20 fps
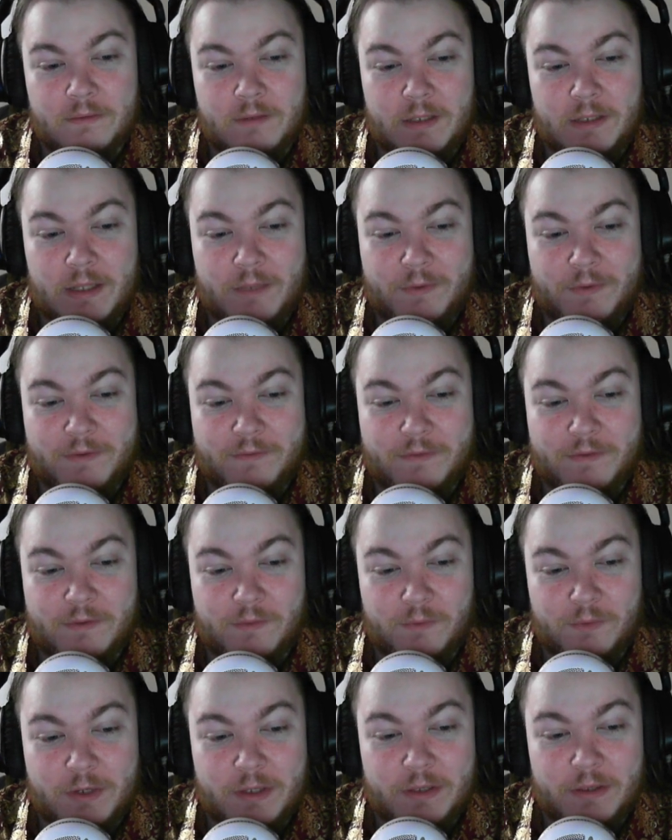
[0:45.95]
And now we have
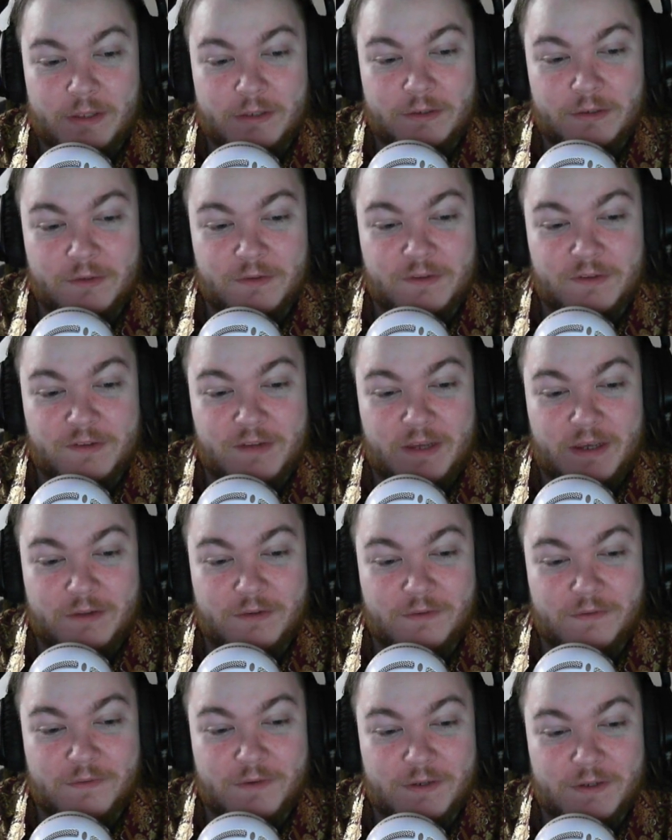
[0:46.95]
3 letters, because I
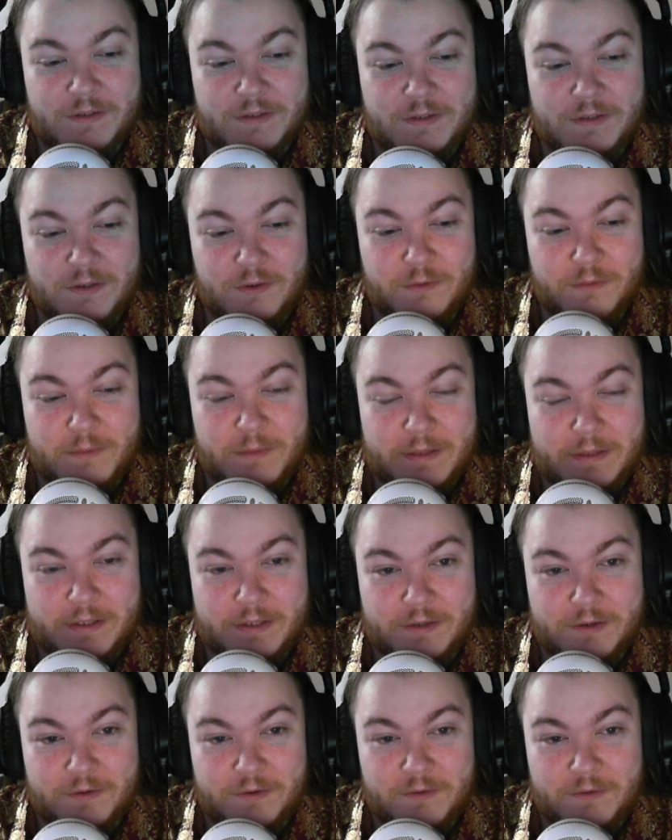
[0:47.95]
also forgot to deal with my
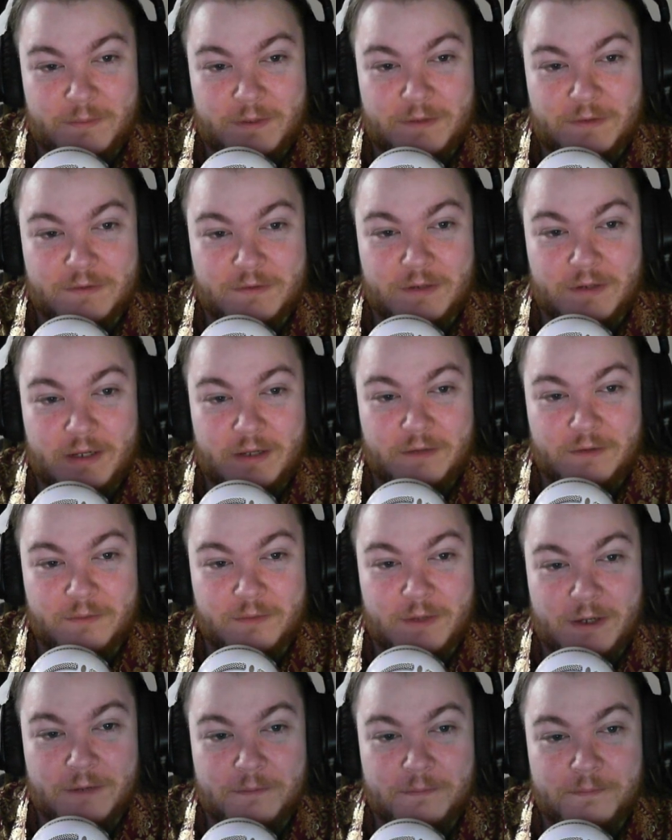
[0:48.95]
letters from yesterday as
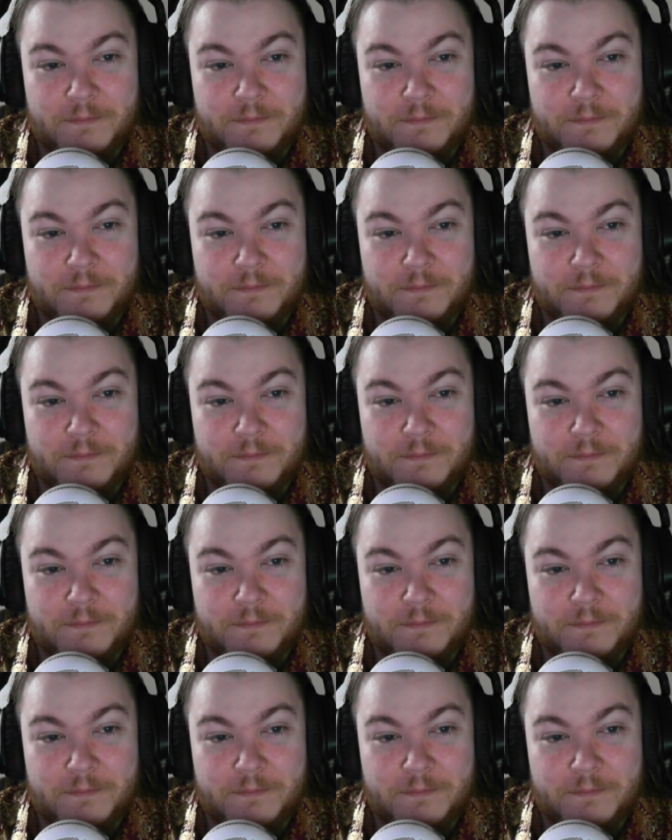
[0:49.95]
well.